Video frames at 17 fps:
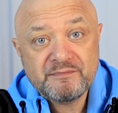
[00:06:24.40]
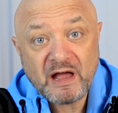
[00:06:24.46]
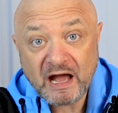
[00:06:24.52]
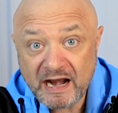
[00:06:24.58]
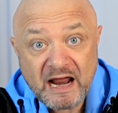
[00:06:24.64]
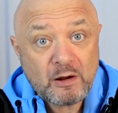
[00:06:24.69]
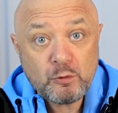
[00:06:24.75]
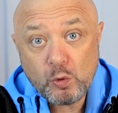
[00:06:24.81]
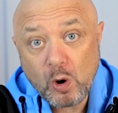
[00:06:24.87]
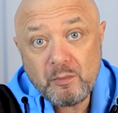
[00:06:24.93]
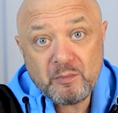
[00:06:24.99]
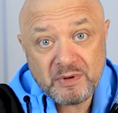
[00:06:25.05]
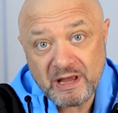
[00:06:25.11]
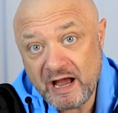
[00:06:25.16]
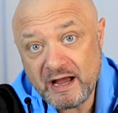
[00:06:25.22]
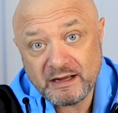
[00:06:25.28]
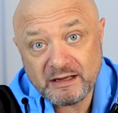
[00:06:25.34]
and I want
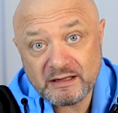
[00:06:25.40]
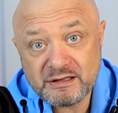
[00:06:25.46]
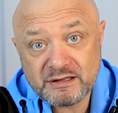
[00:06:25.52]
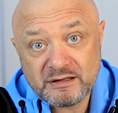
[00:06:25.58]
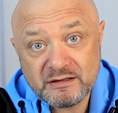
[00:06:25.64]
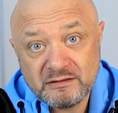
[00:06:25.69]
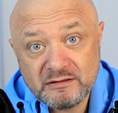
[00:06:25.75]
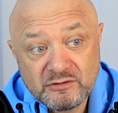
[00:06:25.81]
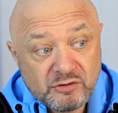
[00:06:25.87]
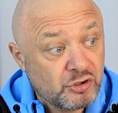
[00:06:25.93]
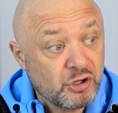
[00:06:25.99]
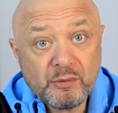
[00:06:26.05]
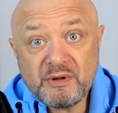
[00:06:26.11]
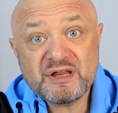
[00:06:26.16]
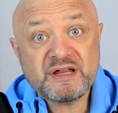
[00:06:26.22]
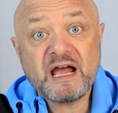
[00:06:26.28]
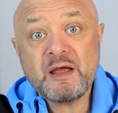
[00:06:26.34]
my ex. There's
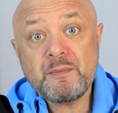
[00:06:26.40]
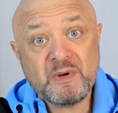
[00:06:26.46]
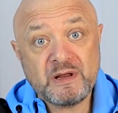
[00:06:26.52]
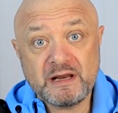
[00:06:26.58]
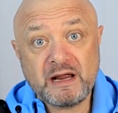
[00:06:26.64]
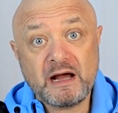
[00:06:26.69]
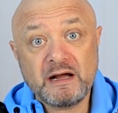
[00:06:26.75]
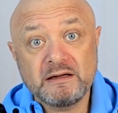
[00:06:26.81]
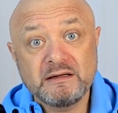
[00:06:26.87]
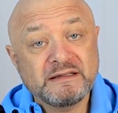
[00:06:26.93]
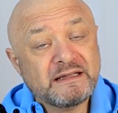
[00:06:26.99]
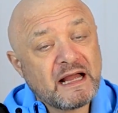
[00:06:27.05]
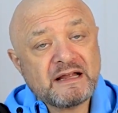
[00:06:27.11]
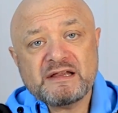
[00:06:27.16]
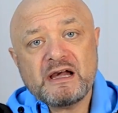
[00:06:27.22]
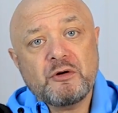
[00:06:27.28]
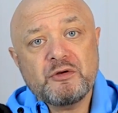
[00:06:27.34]
no escaping that.
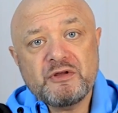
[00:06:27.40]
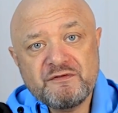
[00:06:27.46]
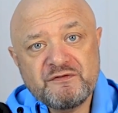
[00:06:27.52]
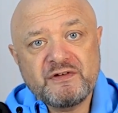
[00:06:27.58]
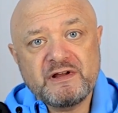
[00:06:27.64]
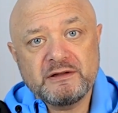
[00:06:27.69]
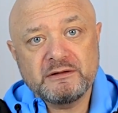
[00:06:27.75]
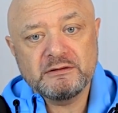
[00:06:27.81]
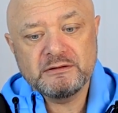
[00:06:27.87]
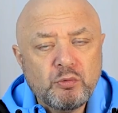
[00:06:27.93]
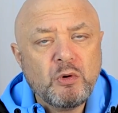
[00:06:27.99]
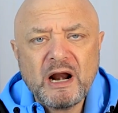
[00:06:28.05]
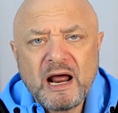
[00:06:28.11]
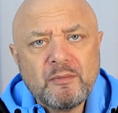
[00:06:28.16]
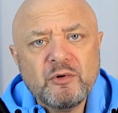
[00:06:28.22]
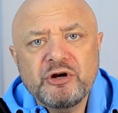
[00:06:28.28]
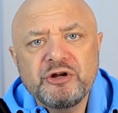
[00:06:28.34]
That's how you feel. So
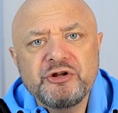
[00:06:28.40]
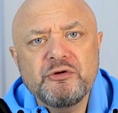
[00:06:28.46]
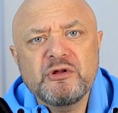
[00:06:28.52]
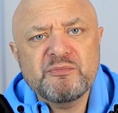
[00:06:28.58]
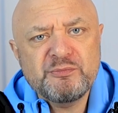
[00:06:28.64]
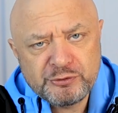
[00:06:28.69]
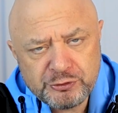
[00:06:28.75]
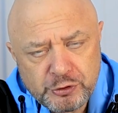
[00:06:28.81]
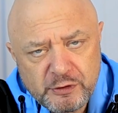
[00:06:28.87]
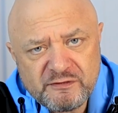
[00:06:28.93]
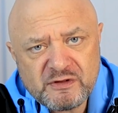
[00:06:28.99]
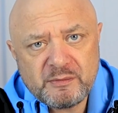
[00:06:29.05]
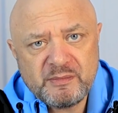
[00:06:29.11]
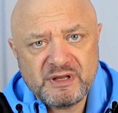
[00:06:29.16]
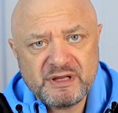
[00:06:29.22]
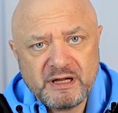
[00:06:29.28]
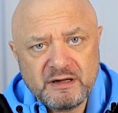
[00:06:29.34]
what I'm going to do is prove
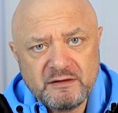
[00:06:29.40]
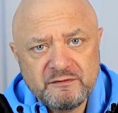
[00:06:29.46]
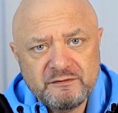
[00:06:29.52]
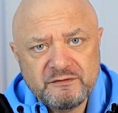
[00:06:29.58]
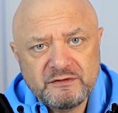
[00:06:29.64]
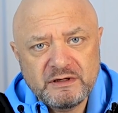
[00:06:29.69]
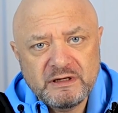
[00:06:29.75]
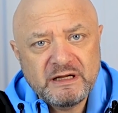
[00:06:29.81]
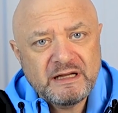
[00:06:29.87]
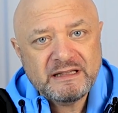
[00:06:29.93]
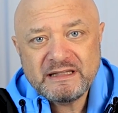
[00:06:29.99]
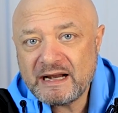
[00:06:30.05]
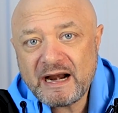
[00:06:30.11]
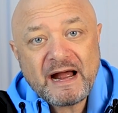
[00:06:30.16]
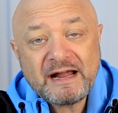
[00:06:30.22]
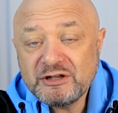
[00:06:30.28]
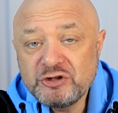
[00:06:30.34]
to myself
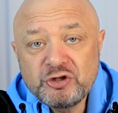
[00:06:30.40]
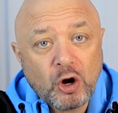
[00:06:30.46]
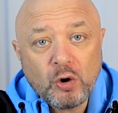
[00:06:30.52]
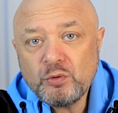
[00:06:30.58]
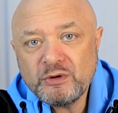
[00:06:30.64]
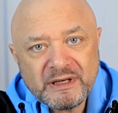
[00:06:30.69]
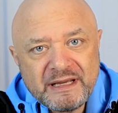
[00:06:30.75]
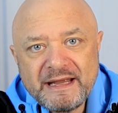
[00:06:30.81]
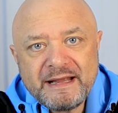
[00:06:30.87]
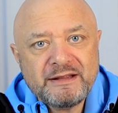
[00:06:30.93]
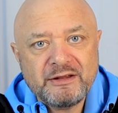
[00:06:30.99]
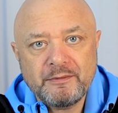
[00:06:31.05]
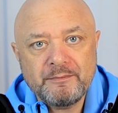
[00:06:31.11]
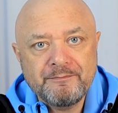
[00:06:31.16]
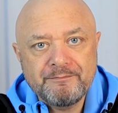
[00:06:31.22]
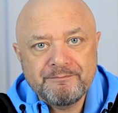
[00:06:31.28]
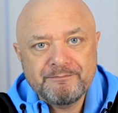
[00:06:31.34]
that I don't need
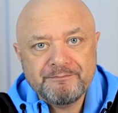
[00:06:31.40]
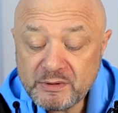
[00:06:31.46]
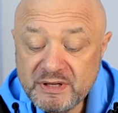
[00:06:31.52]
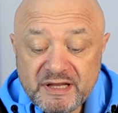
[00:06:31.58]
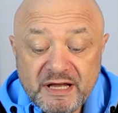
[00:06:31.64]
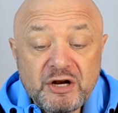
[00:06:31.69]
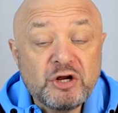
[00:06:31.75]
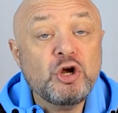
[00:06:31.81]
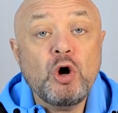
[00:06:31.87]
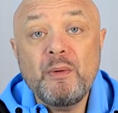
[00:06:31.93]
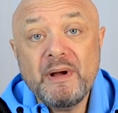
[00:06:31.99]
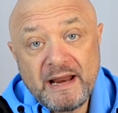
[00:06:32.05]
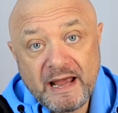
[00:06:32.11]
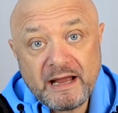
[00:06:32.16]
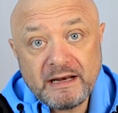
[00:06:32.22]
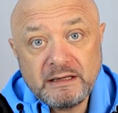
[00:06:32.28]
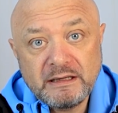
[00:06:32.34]
them. So instead of going
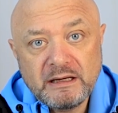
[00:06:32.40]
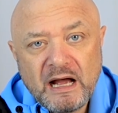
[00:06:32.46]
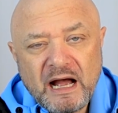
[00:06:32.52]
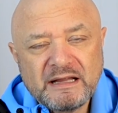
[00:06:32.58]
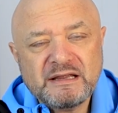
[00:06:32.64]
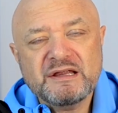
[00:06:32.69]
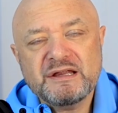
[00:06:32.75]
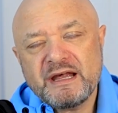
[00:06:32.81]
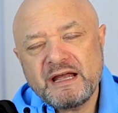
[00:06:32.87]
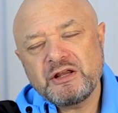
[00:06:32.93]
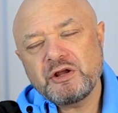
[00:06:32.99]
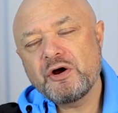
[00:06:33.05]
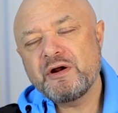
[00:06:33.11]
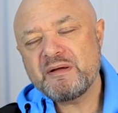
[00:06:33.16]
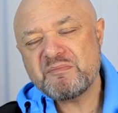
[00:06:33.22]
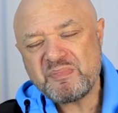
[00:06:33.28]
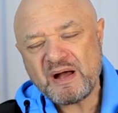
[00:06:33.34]
in and sit
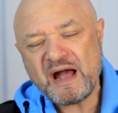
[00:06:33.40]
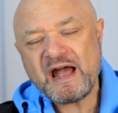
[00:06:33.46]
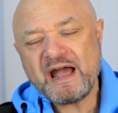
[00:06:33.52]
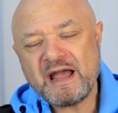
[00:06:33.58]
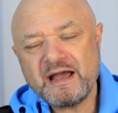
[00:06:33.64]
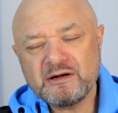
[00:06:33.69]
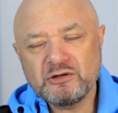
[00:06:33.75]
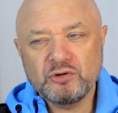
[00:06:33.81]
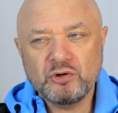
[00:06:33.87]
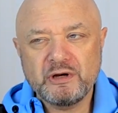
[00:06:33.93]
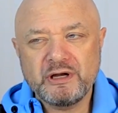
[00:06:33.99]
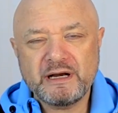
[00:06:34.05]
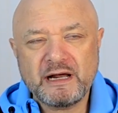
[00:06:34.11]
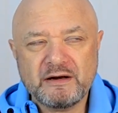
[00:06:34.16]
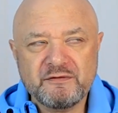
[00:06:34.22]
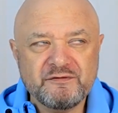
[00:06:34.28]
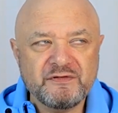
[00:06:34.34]
there in pain and
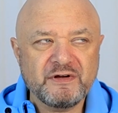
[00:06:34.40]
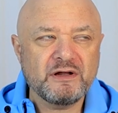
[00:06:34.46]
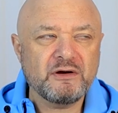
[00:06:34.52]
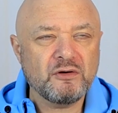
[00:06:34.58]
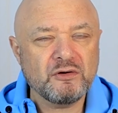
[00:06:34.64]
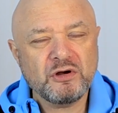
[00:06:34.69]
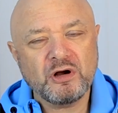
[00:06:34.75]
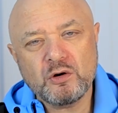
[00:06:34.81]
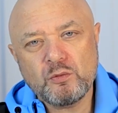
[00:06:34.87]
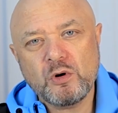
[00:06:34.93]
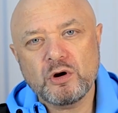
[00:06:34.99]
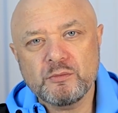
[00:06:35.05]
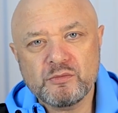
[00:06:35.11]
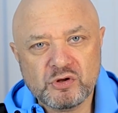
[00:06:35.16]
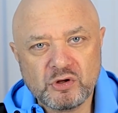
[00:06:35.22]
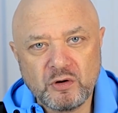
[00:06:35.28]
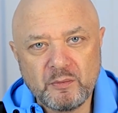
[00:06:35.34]
looking at them thinking, oh God, I want
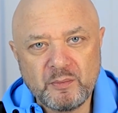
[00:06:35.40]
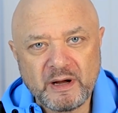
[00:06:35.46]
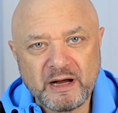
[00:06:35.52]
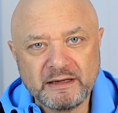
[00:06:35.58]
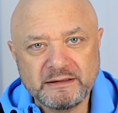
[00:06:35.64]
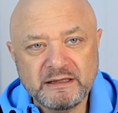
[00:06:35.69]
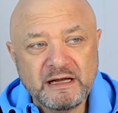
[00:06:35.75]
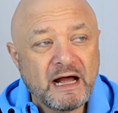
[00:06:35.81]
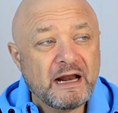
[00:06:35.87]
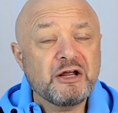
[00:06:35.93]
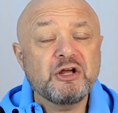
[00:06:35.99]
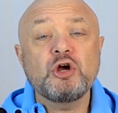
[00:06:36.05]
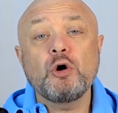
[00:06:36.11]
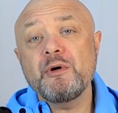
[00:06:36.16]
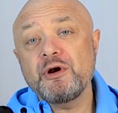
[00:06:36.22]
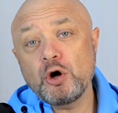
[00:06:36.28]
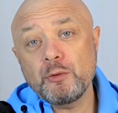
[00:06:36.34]
them so bad, and then
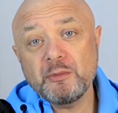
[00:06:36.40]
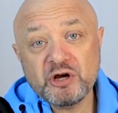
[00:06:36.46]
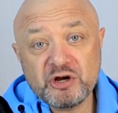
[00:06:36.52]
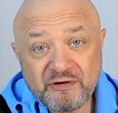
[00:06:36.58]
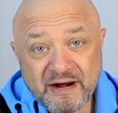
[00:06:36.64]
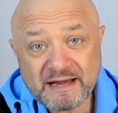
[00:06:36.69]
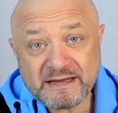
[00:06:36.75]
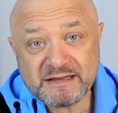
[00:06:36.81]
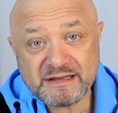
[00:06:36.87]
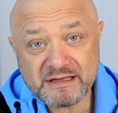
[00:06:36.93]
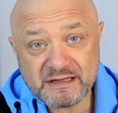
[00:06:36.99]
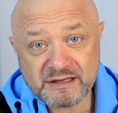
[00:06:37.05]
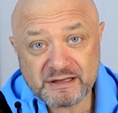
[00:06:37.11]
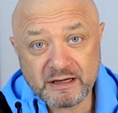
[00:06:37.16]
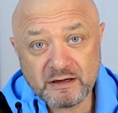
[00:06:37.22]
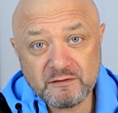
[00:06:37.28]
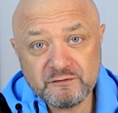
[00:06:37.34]
going home and crying to
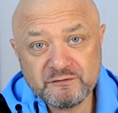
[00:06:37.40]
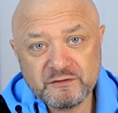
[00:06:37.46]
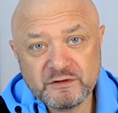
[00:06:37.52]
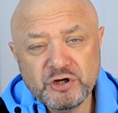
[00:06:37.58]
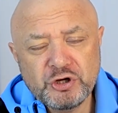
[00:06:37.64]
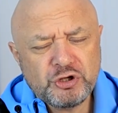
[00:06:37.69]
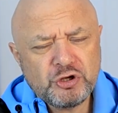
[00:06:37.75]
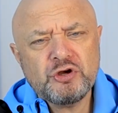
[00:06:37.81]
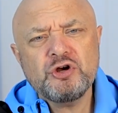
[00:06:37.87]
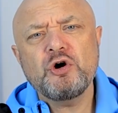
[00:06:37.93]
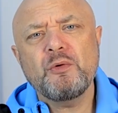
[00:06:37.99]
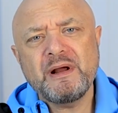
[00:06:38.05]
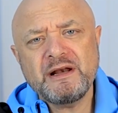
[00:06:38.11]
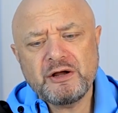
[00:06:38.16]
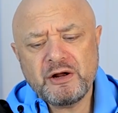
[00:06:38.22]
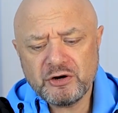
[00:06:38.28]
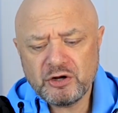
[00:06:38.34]
yourself, you can go
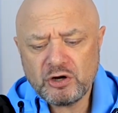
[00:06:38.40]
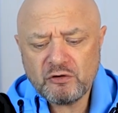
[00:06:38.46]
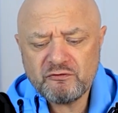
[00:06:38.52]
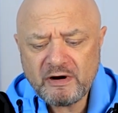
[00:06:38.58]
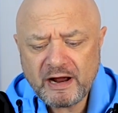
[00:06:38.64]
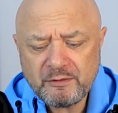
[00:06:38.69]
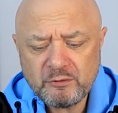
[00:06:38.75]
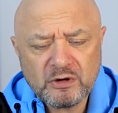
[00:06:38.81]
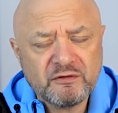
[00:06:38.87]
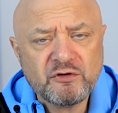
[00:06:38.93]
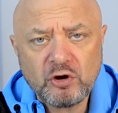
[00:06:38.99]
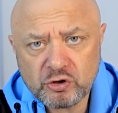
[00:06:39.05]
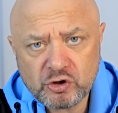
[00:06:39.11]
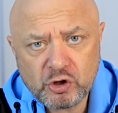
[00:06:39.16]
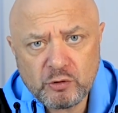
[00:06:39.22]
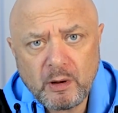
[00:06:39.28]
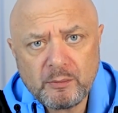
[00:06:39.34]
in there and go, right, well, I've
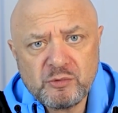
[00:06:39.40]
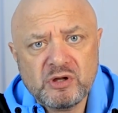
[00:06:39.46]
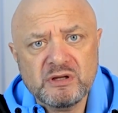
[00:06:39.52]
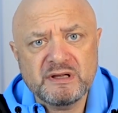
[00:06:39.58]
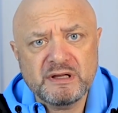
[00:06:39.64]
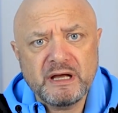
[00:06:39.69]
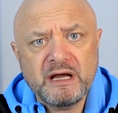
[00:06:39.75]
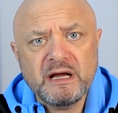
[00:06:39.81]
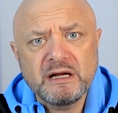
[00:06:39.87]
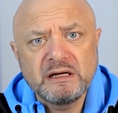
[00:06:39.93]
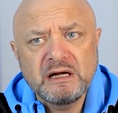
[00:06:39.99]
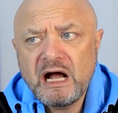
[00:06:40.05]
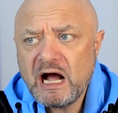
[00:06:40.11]
got two options here.